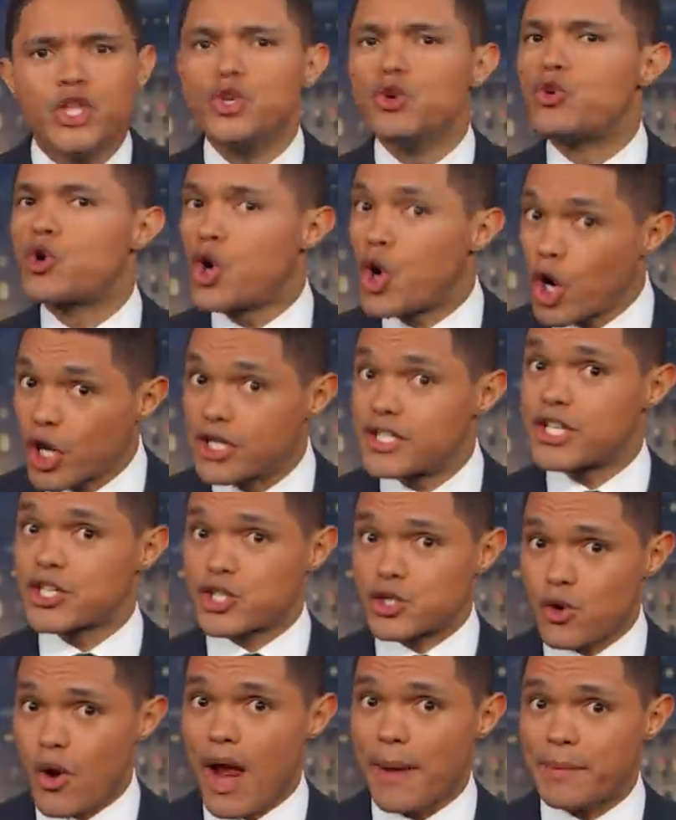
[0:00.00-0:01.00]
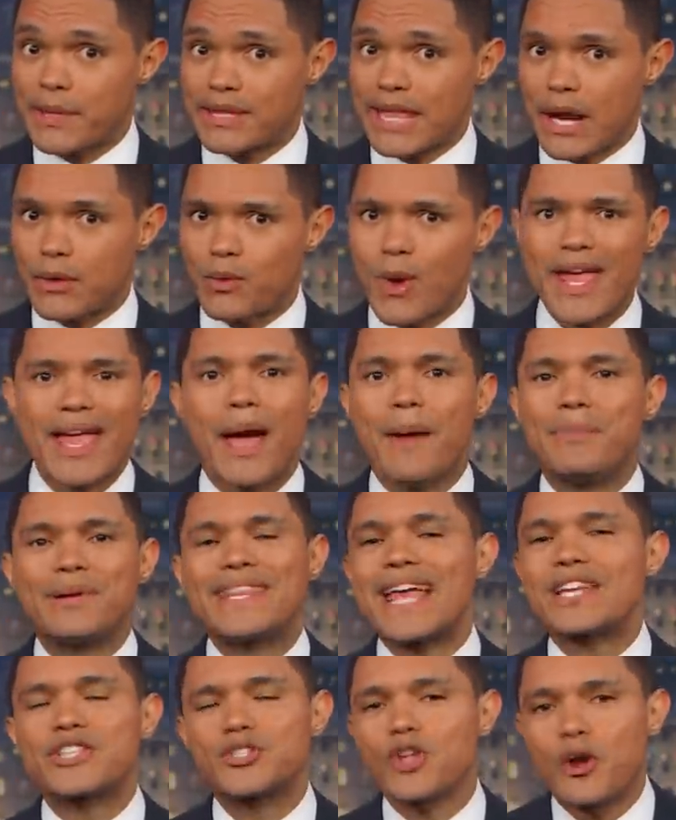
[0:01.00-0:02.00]
You could describe it that way,
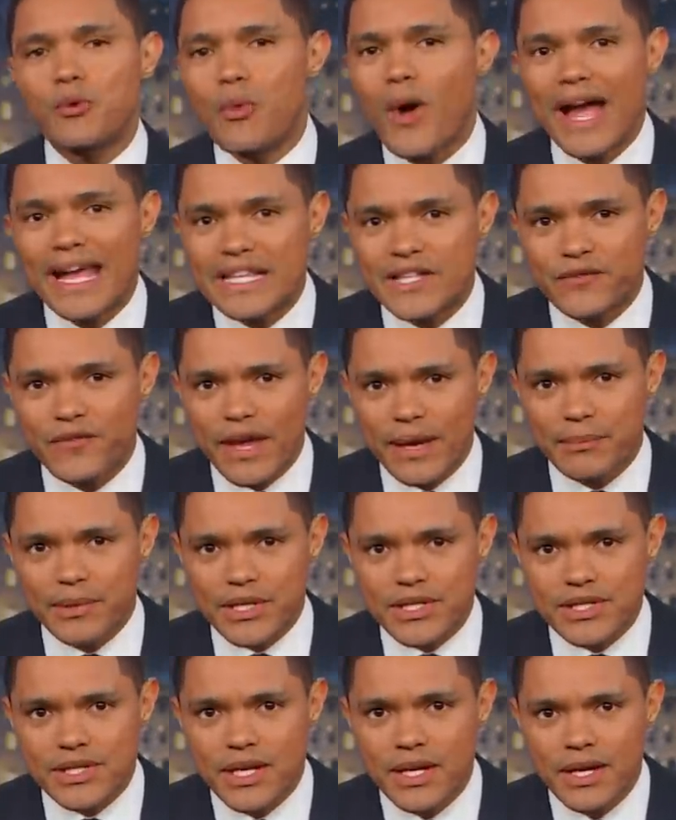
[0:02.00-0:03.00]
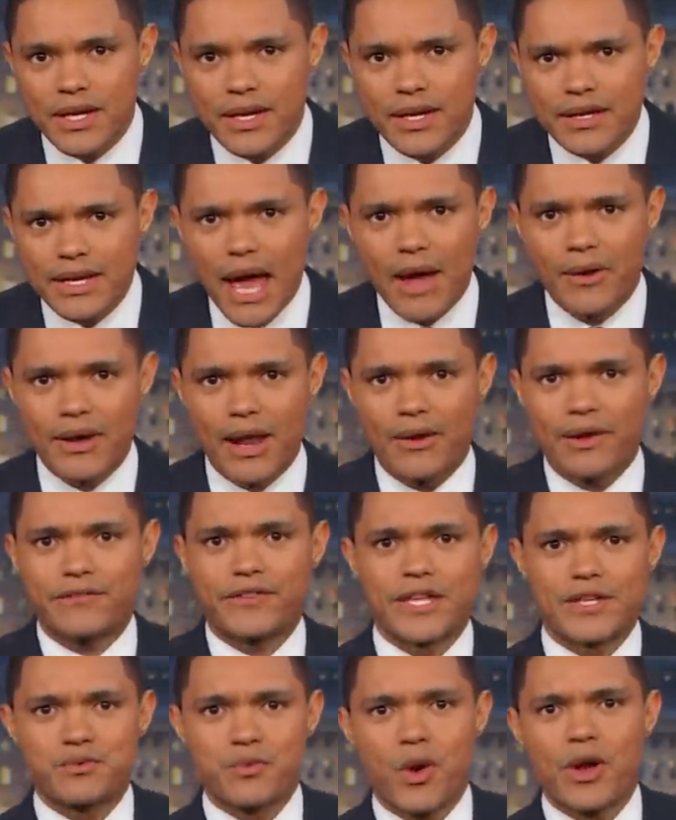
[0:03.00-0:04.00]
but that's not why it's famous. Now,
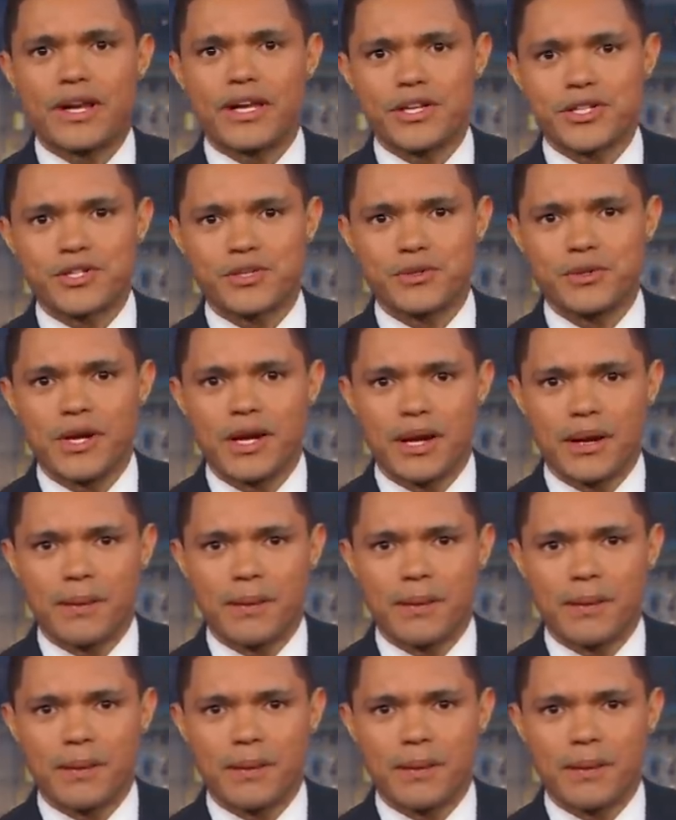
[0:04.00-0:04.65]
if there's one issue